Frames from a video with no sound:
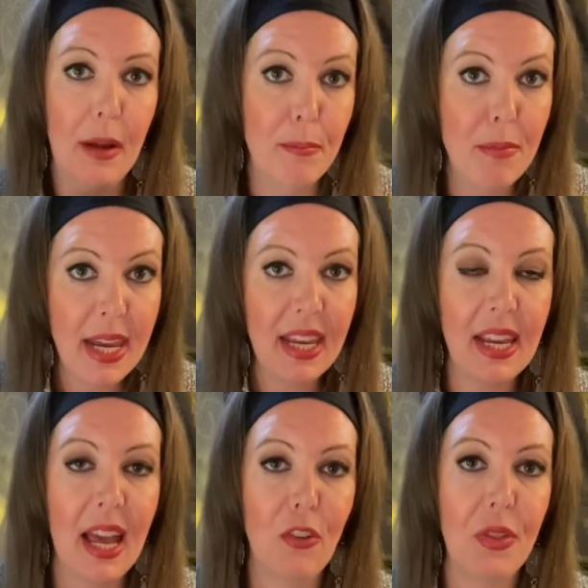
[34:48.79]
making
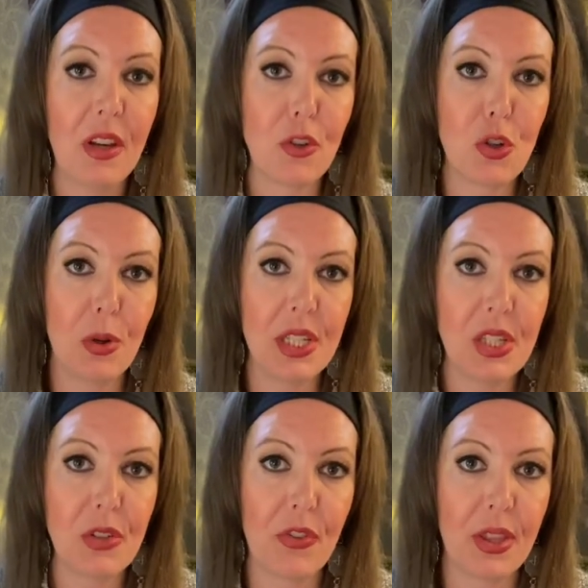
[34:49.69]
healthier
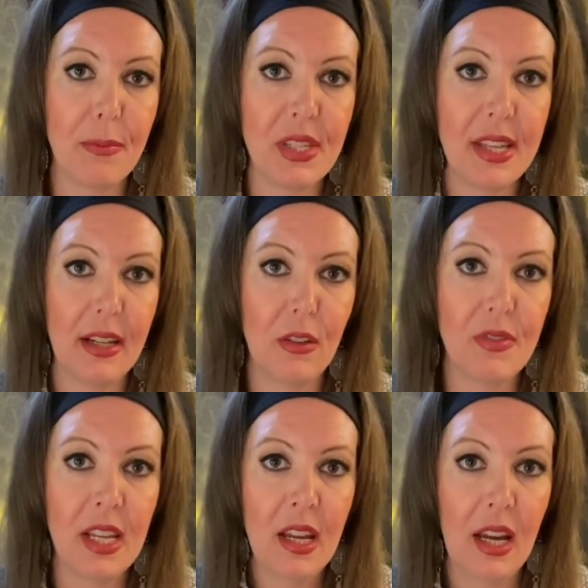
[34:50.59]
choices for themselves,